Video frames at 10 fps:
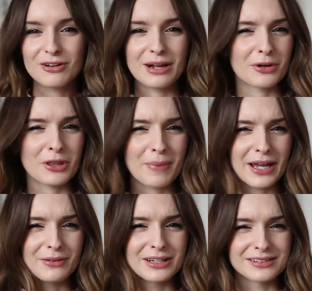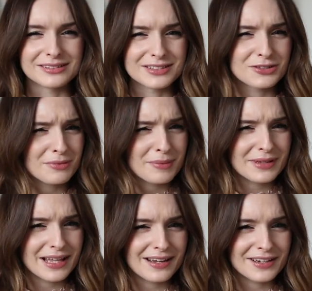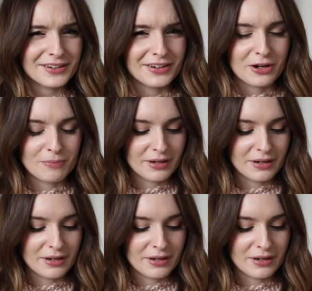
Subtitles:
or like one of the penguins. Do you remember that? I don't know.